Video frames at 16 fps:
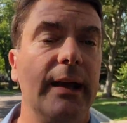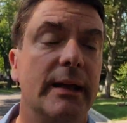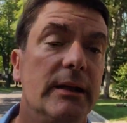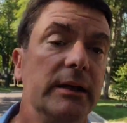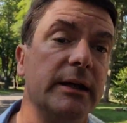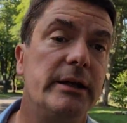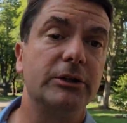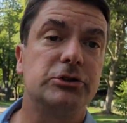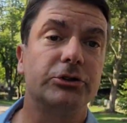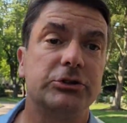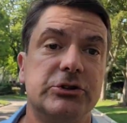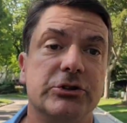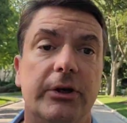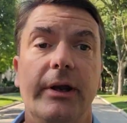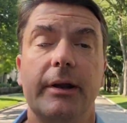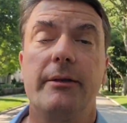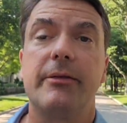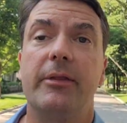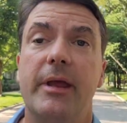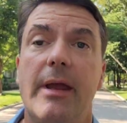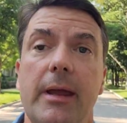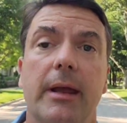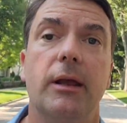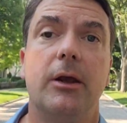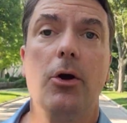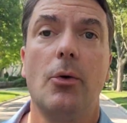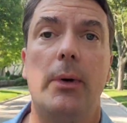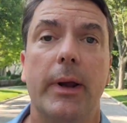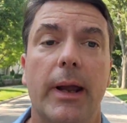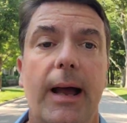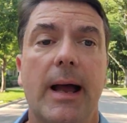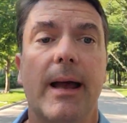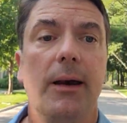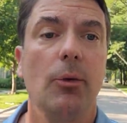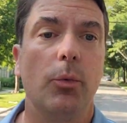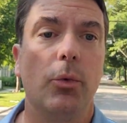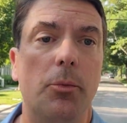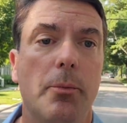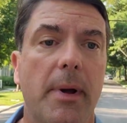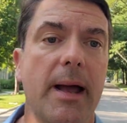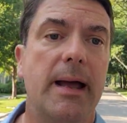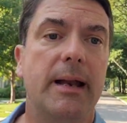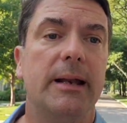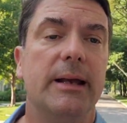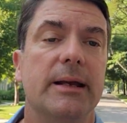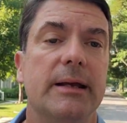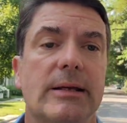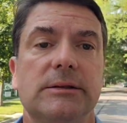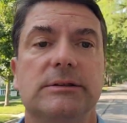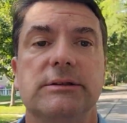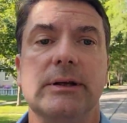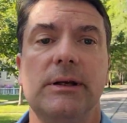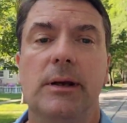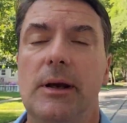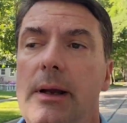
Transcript: and the interesting thing going on in Wilmette is